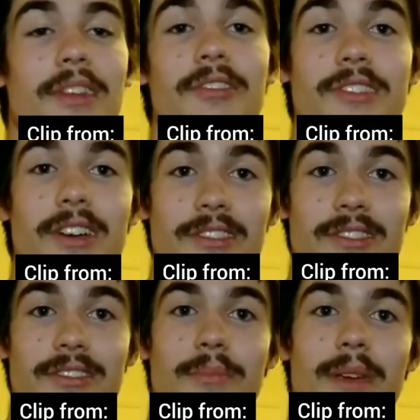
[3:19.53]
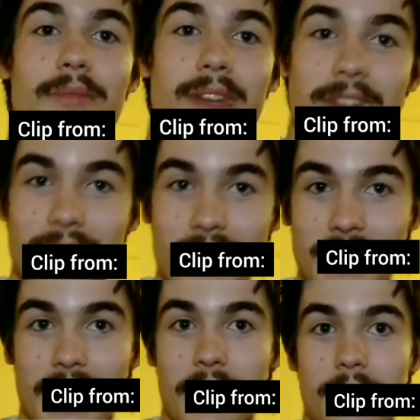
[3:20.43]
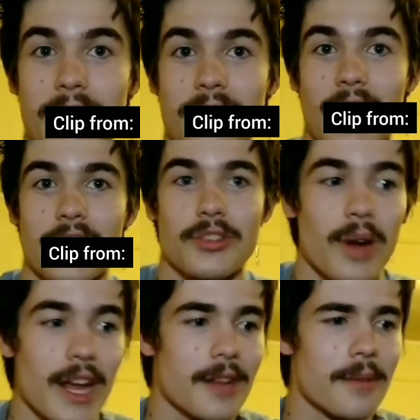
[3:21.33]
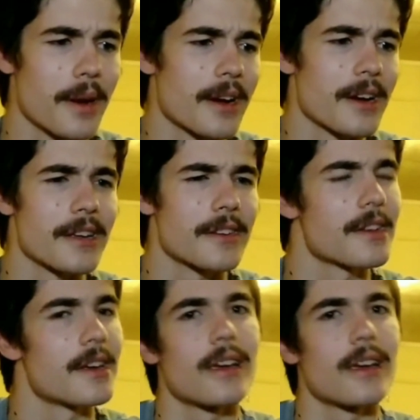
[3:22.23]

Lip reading: but there's also some people that didn't like me graduating because